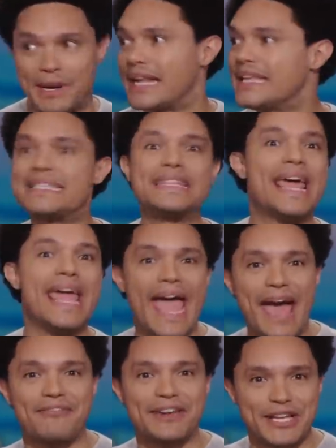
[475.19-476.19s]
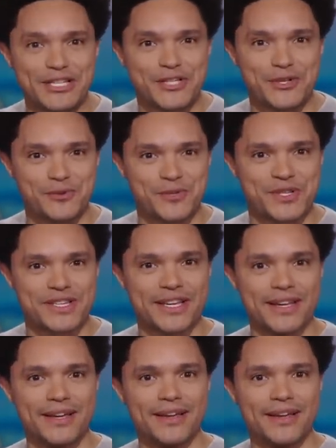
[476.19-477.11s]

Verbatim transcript: but at least they have an excuse.